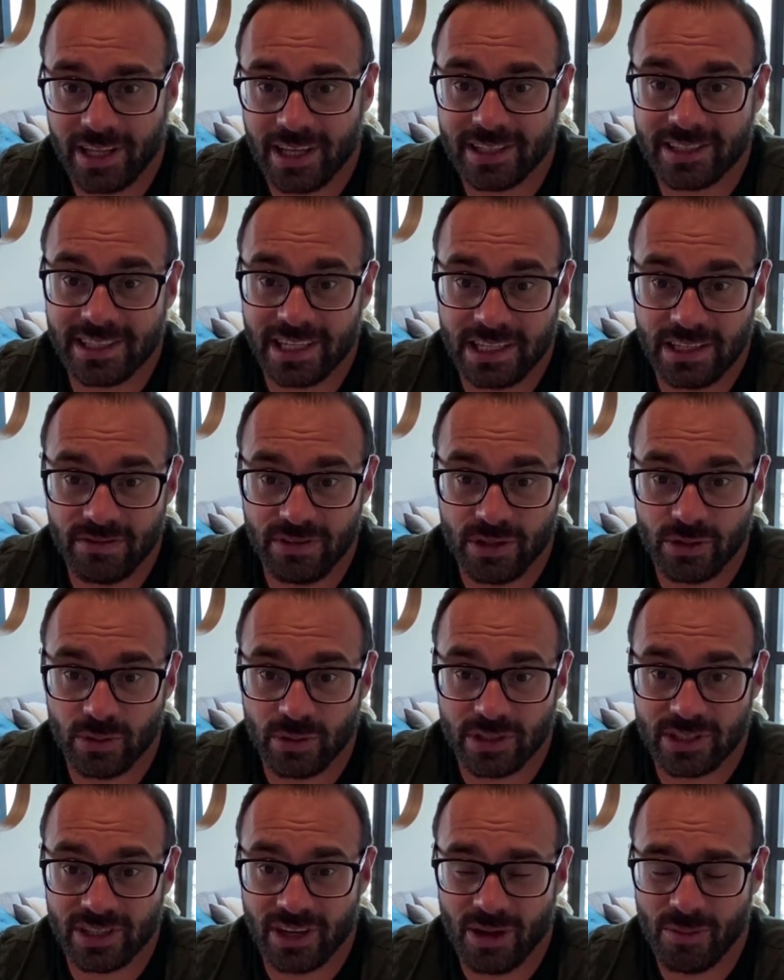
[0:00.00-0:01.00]
That's an
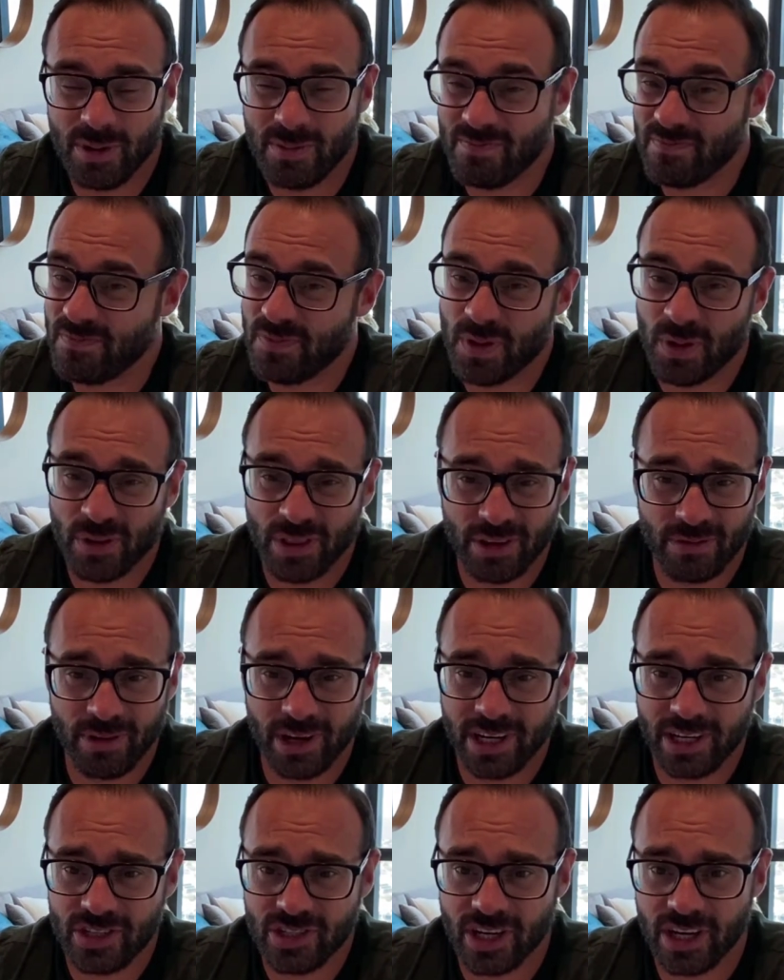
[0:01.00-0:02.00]
individual assignment. Nothing
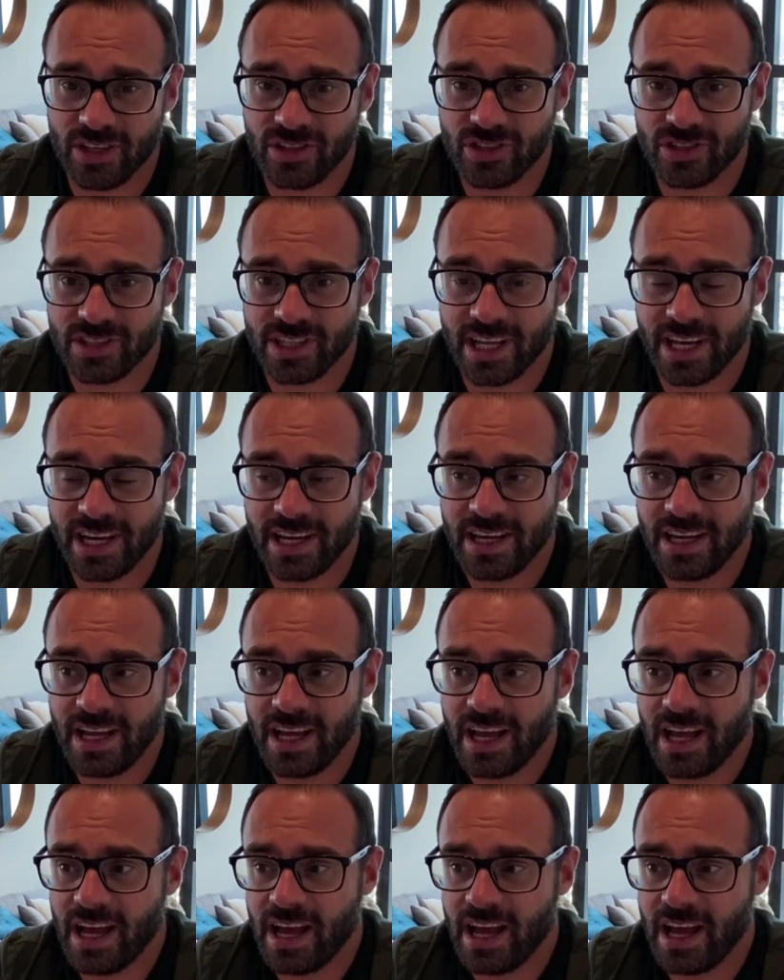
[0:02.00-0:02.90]
really changes there.